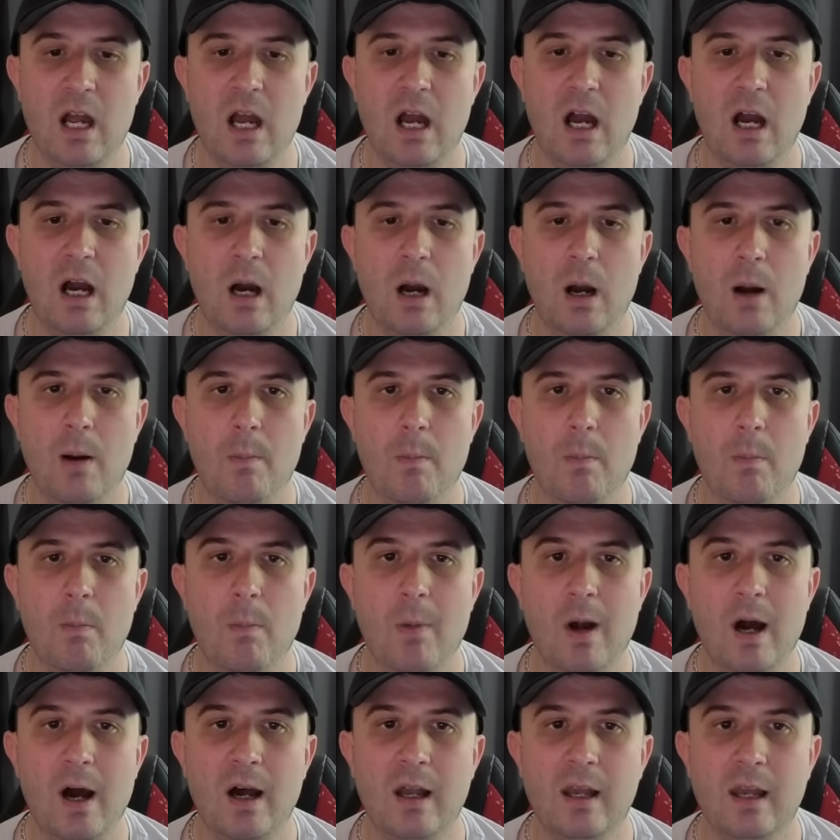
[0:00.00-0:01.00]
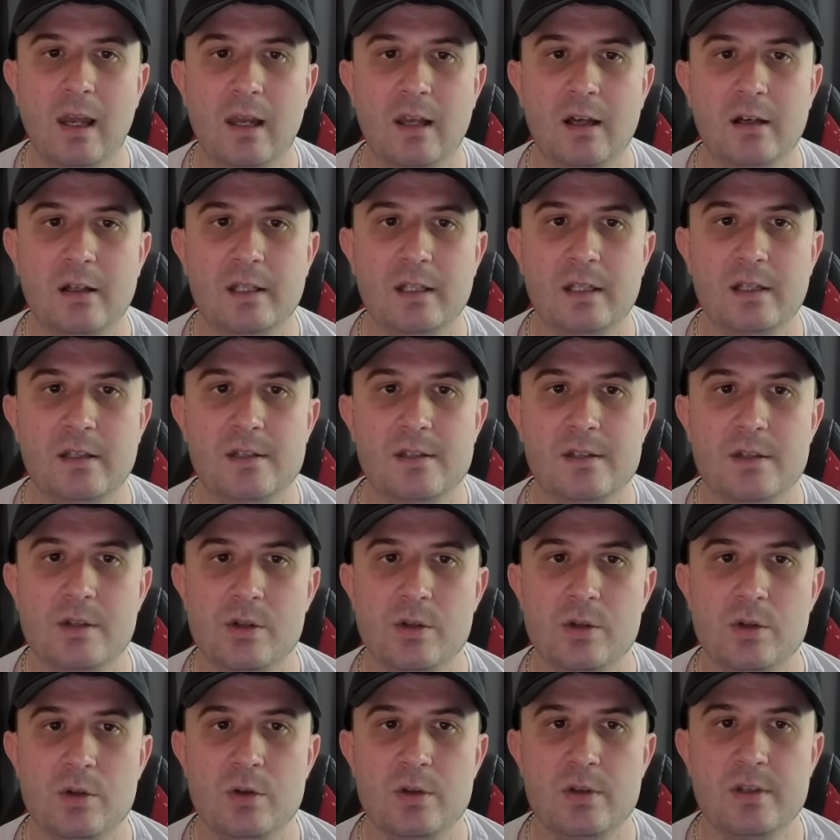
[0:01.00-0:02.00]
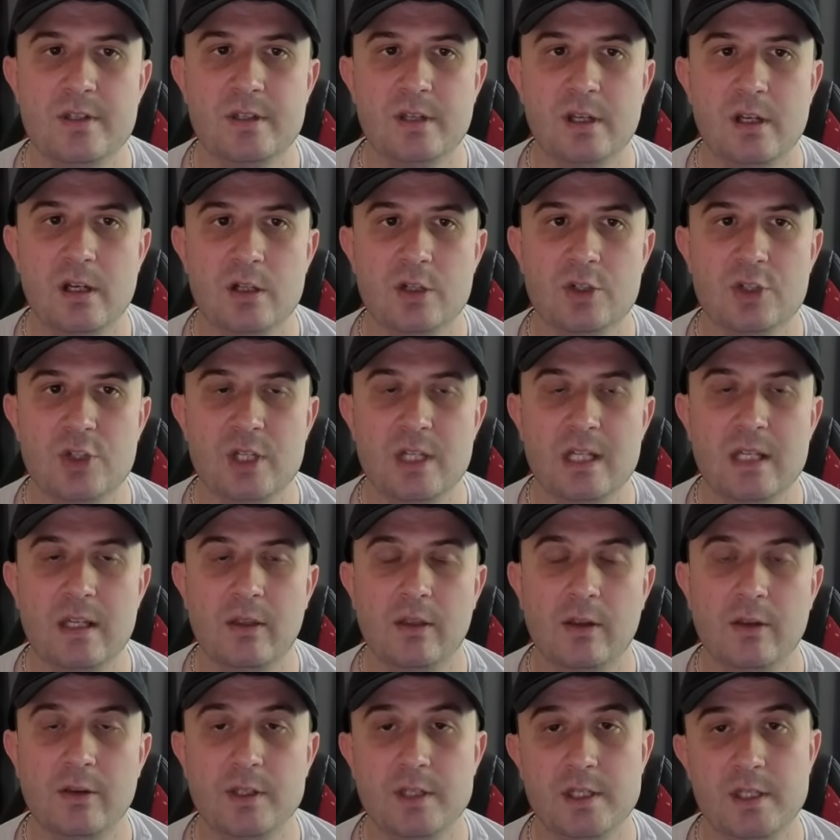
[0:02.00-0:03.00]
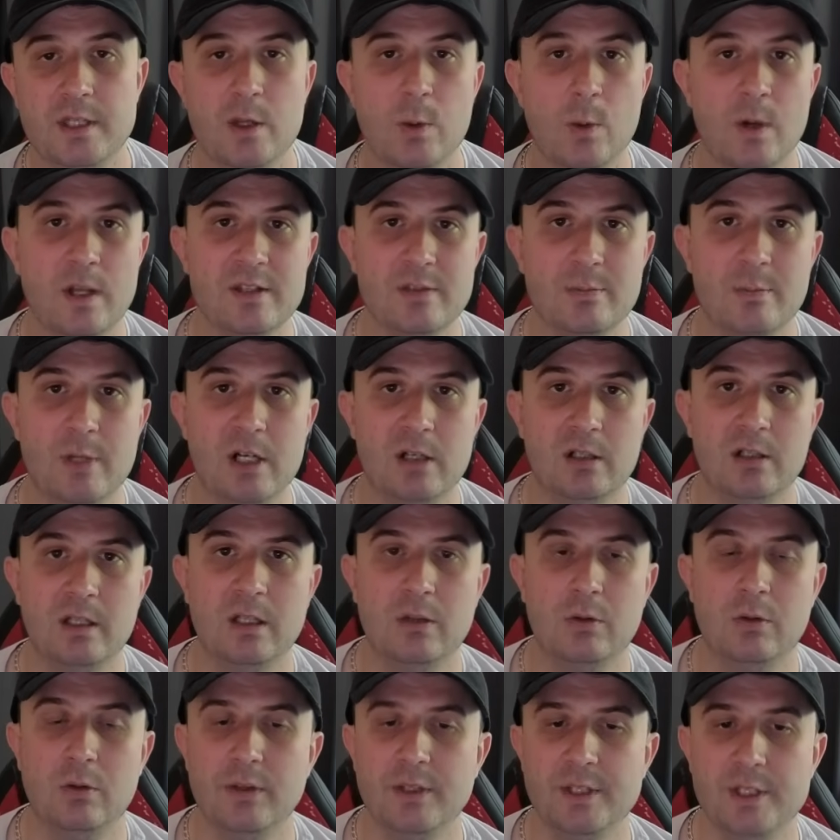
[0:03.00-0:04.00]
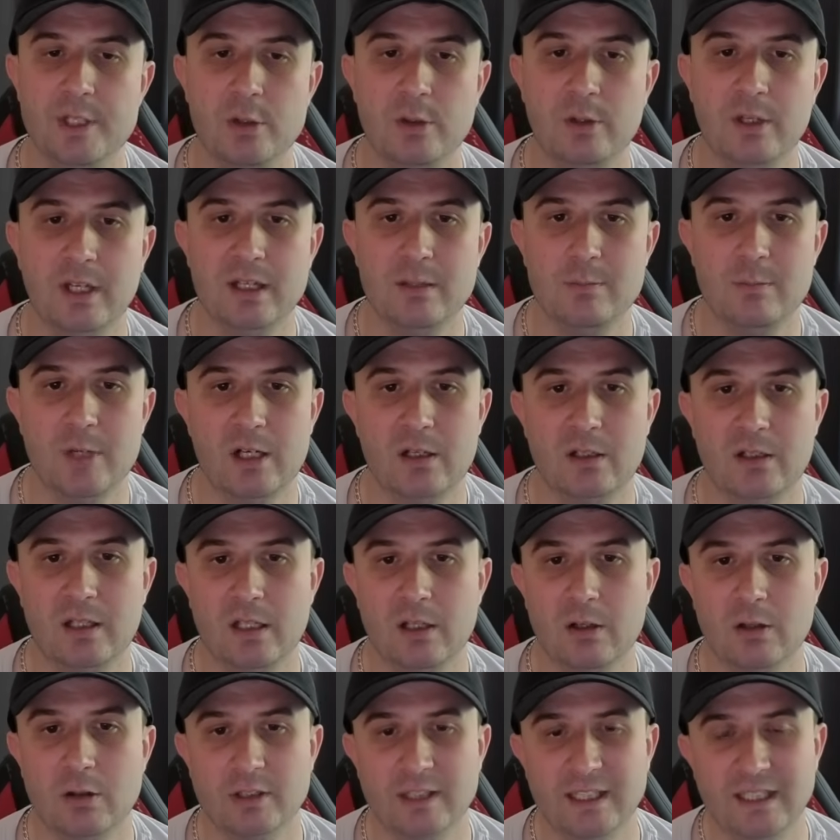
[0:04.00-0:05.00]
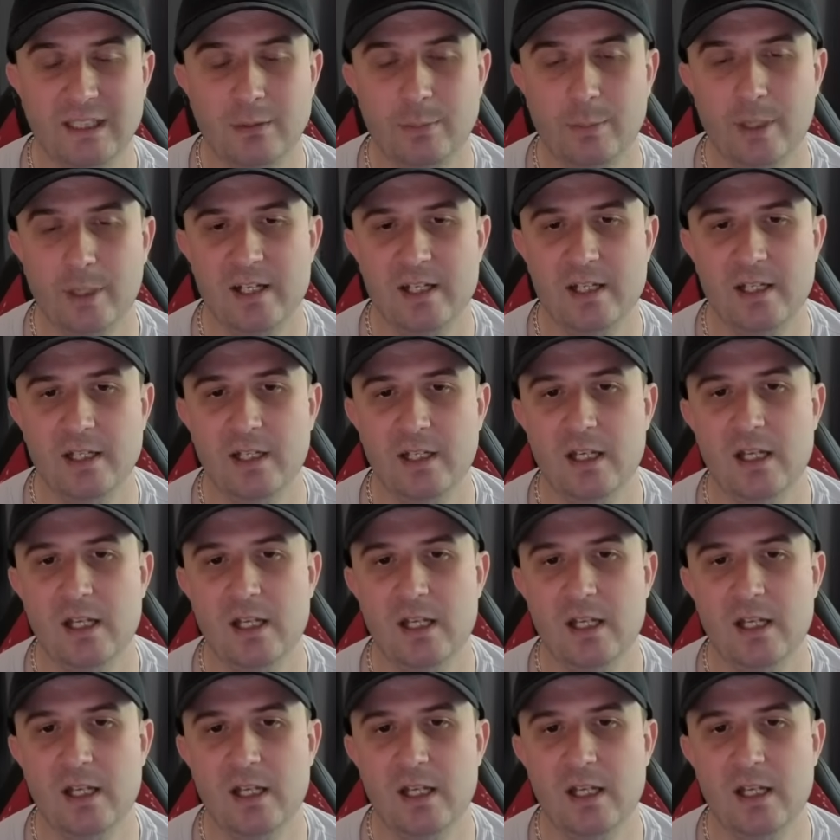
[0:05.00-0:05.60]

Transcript: I like to search either the US market or the UK market on eBay.